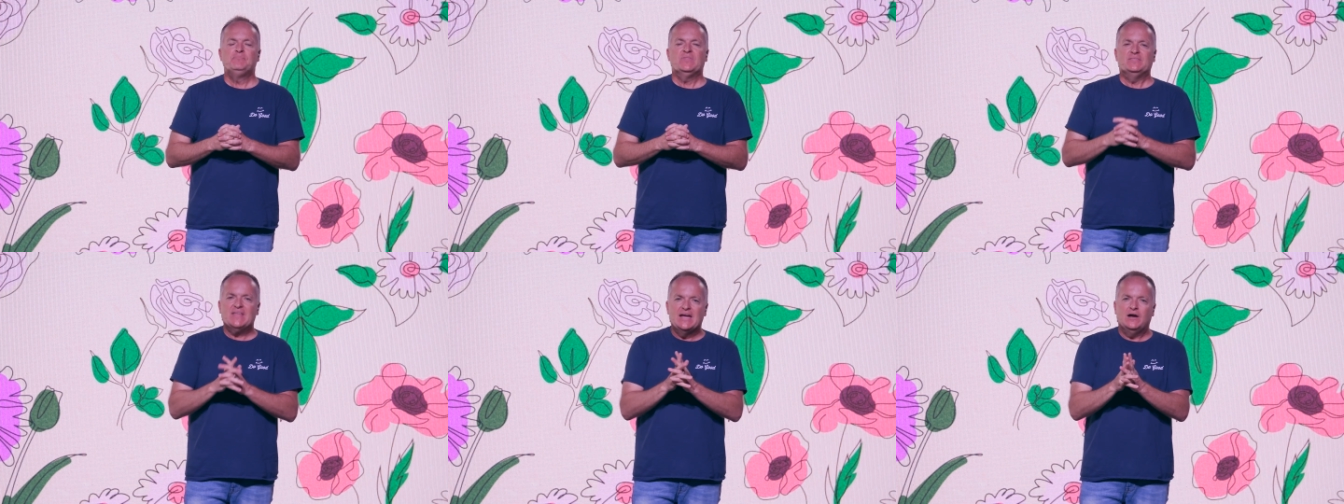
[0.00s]

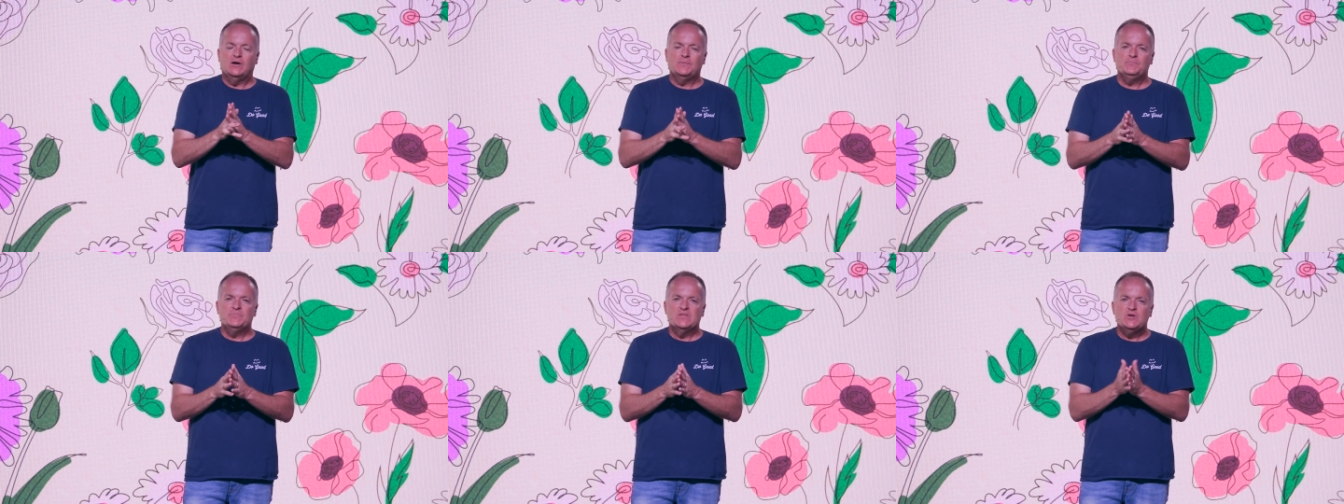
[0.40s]

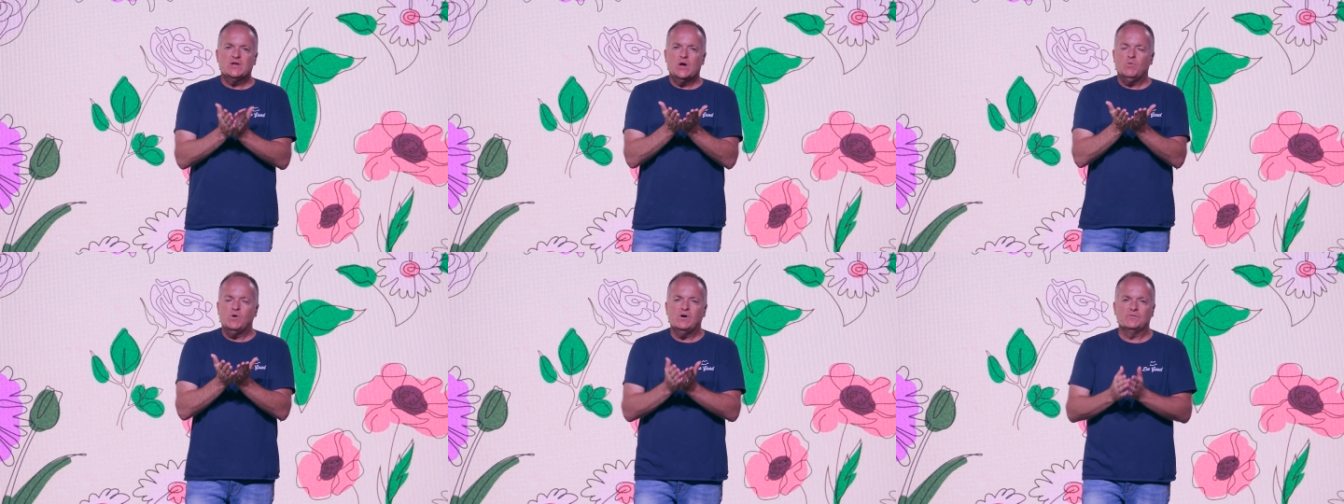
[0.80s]
Now, you
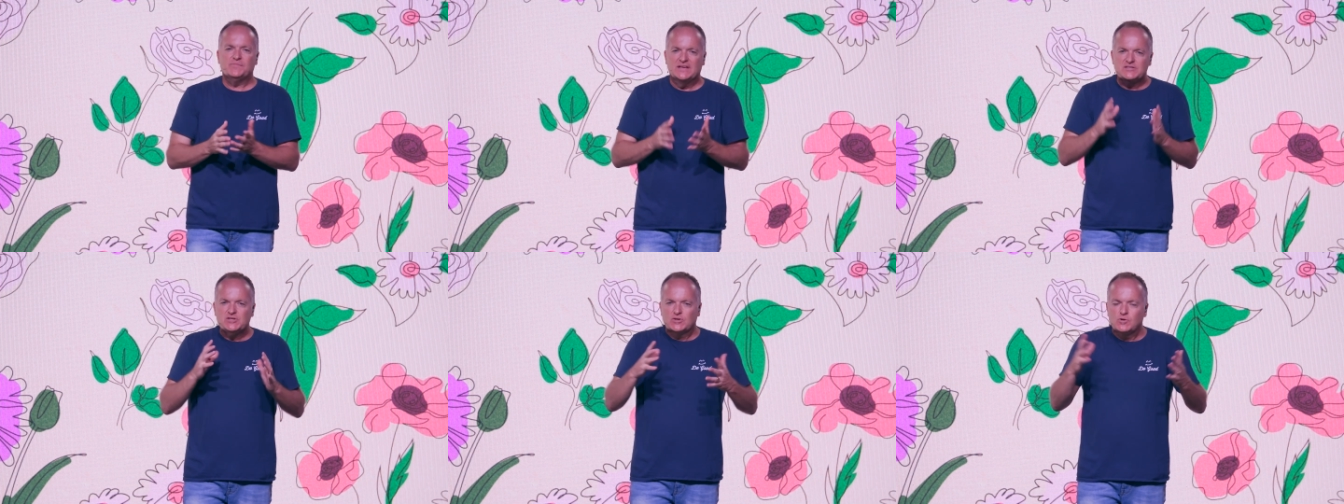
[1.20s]
go, well,
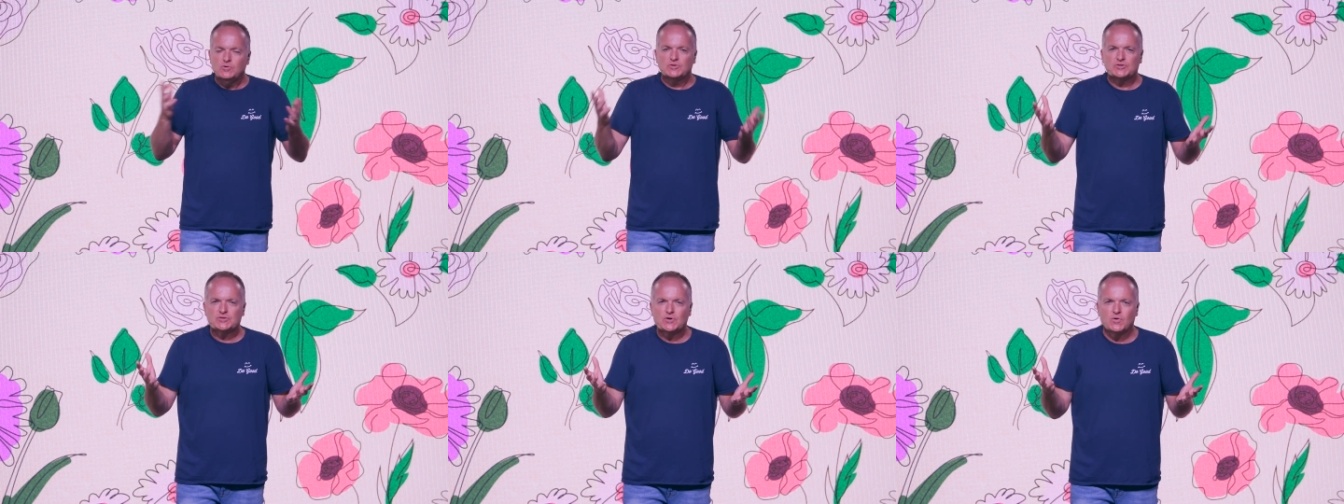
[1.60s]
that's a cool
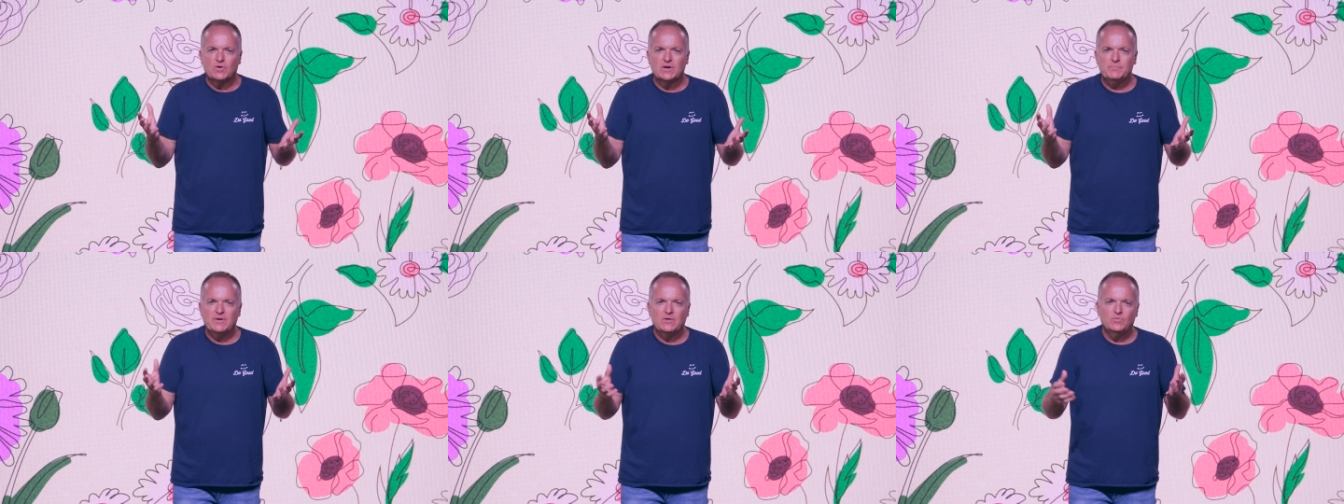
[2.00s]

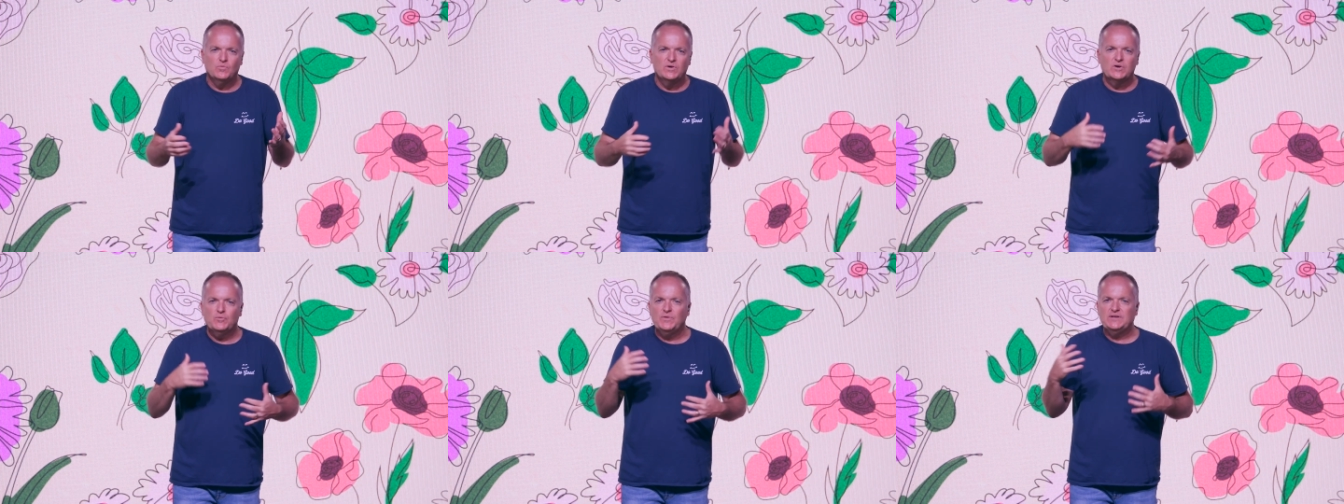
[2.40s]
story, but
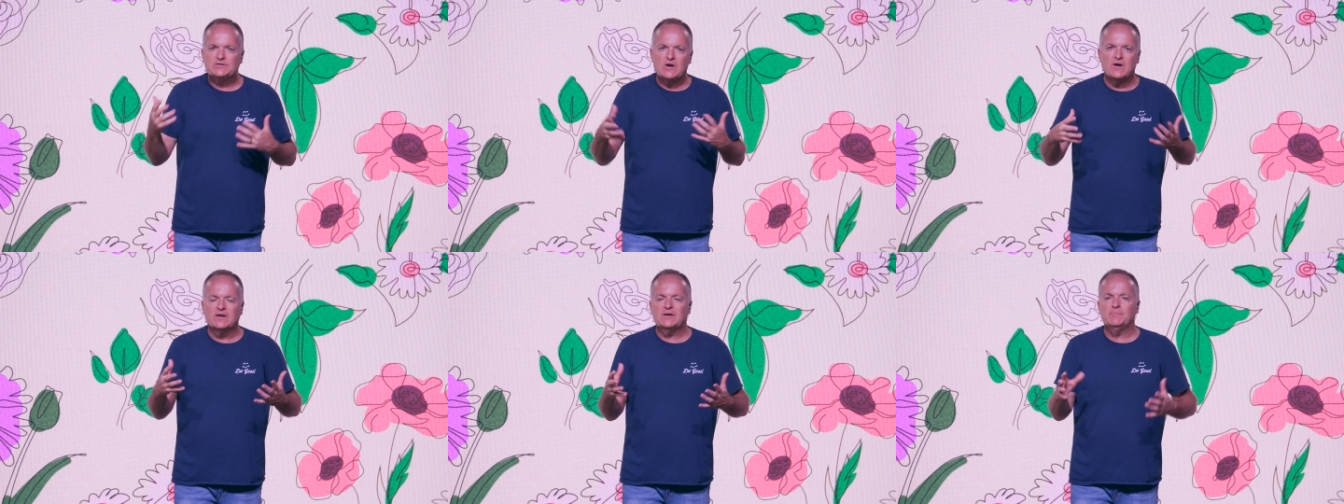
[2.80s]
what are we talking